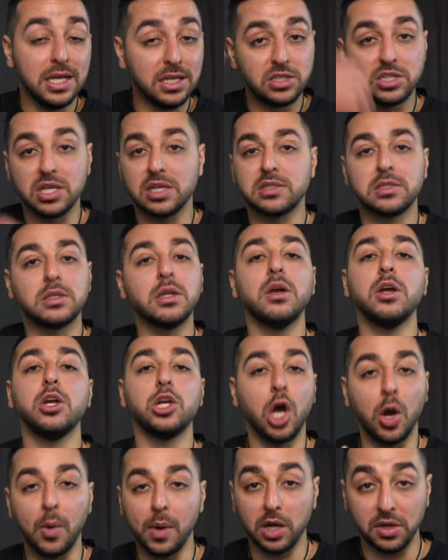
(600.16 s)
is just
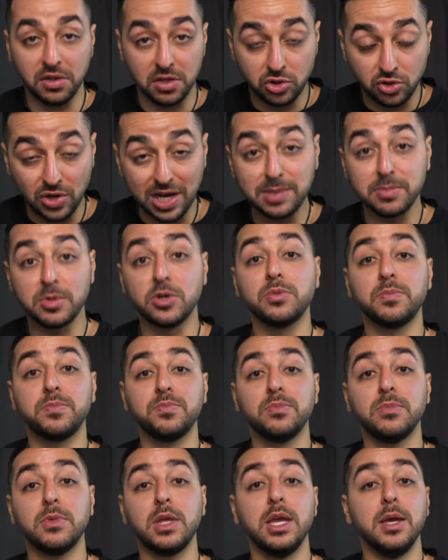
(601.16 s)
going on the treadmill
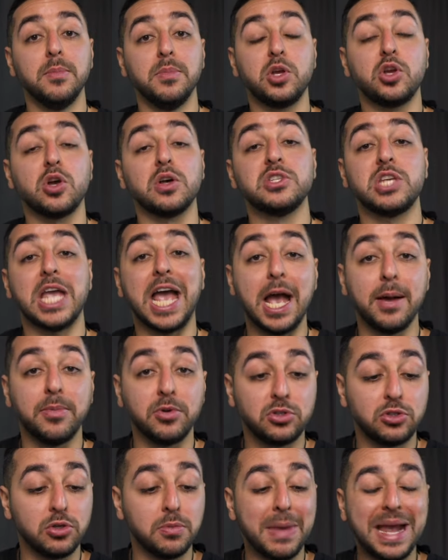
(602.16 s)
because you're
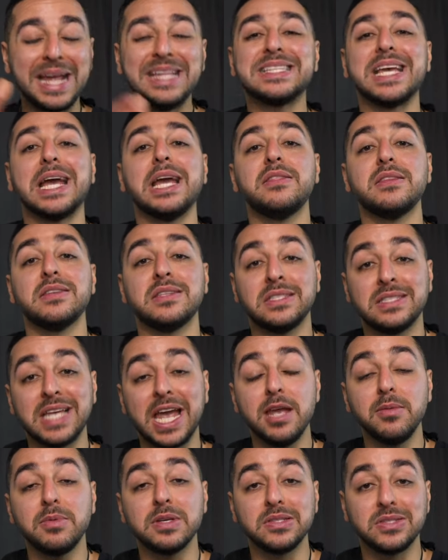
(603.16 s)
able to maintain the
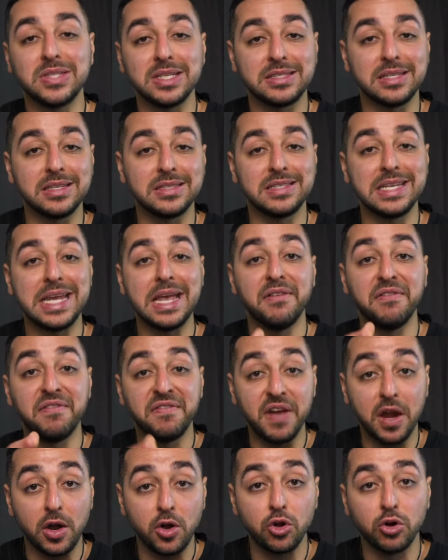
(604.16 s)
same consistency and
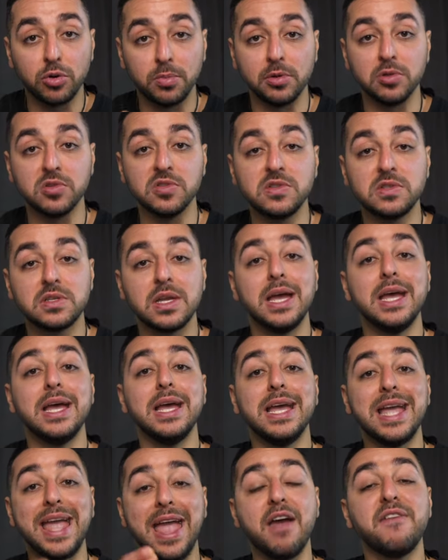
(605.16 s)
variables
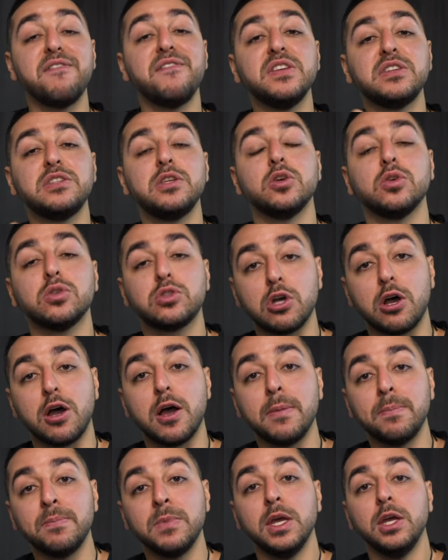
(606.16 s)
every single
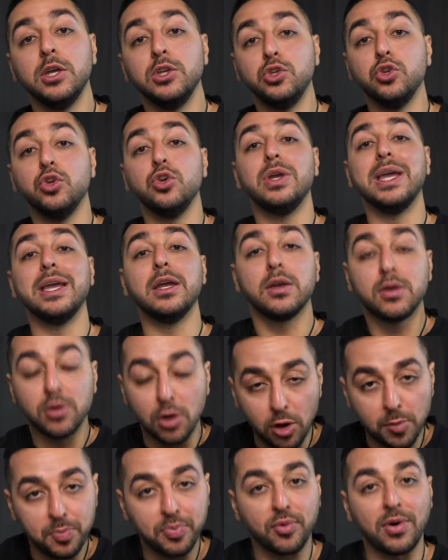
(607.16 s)
time you
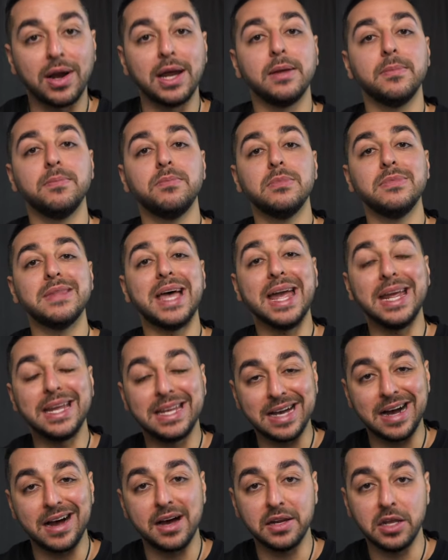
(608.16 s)
incorporate a
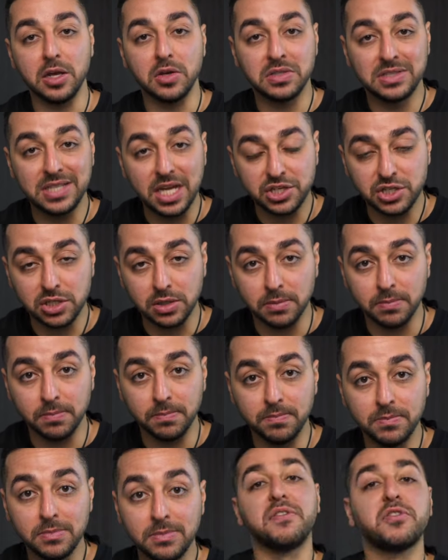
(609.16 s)
cardio session.
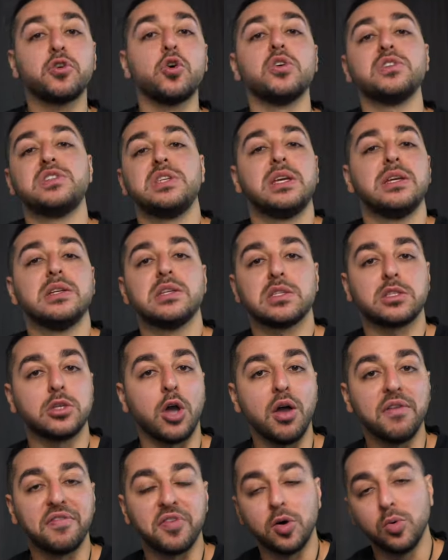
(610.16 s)
Of course, you can just
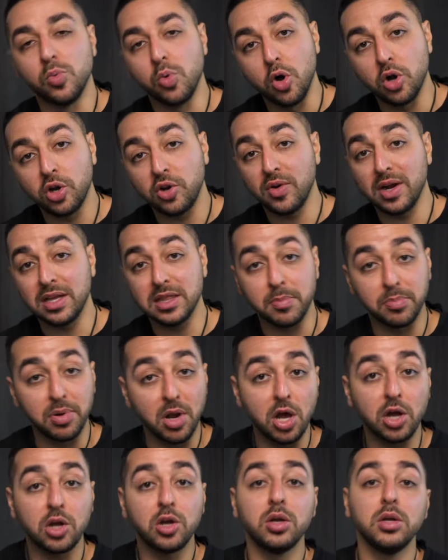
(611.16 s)
go for a walk around the
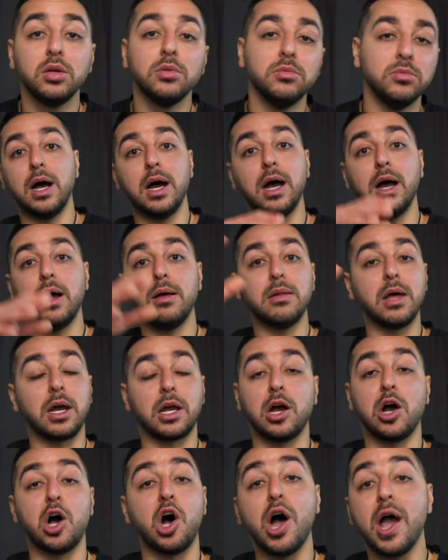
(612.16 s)
block, uh,
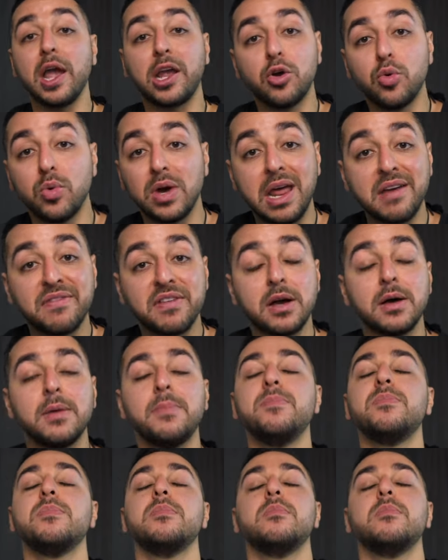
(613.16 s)
like a hike or
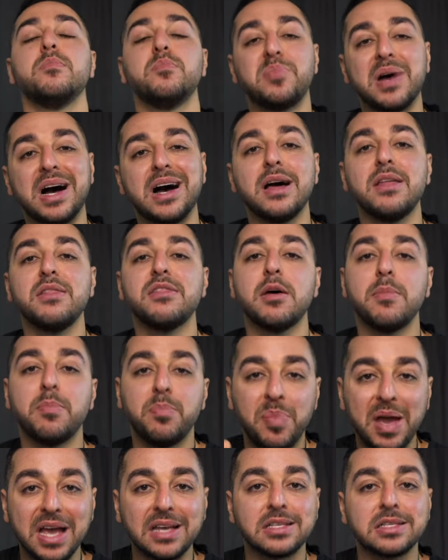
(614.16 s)
whatever, but the
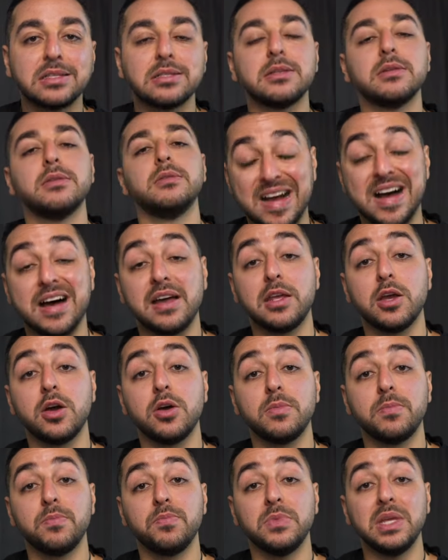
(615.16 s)
best
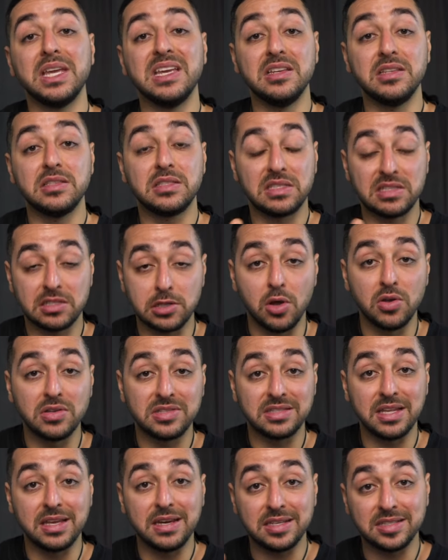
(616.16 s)
cardio is slow
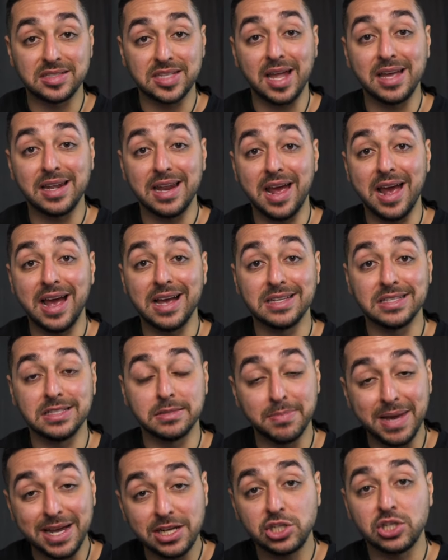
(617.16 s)
steady state as
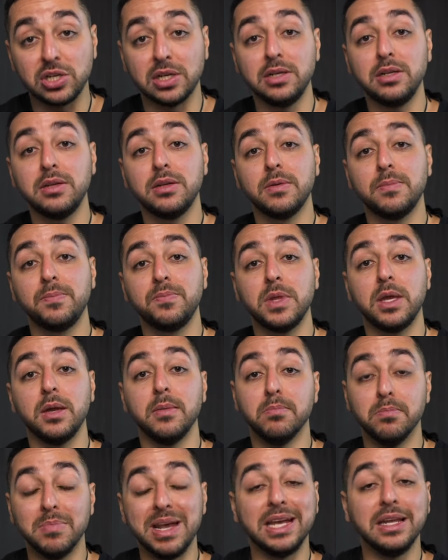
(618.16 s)
mentioned,
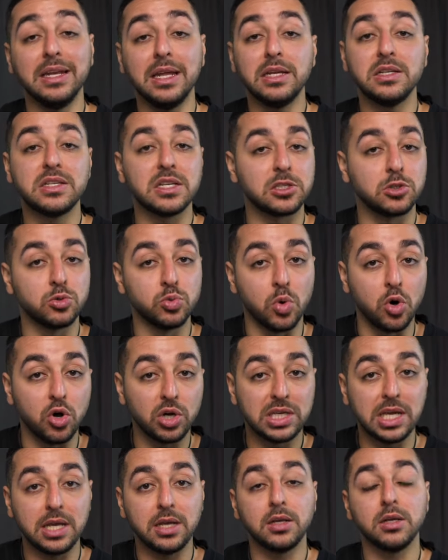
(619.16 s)
meaning just
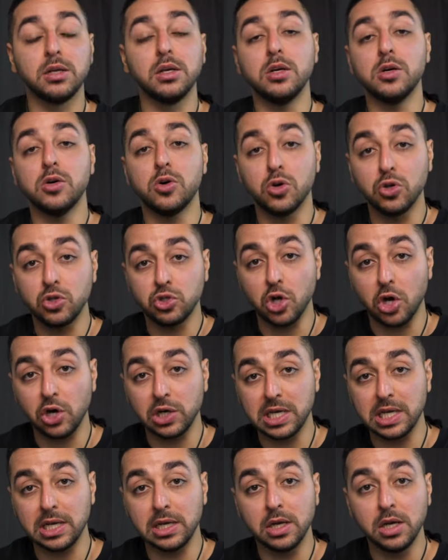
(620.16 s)
walking or
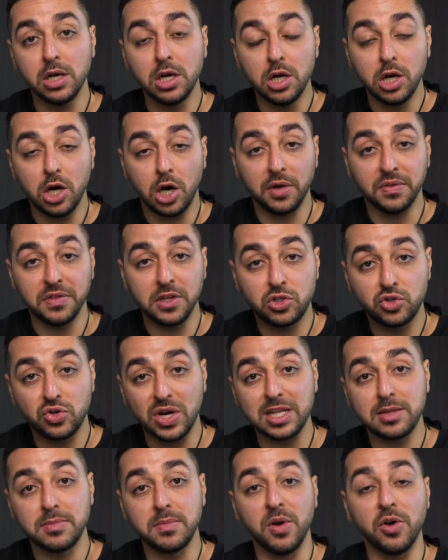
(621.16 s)
jogging on the
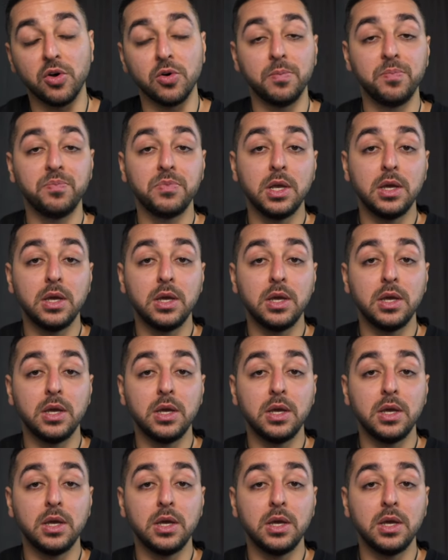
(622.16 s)
treadmill.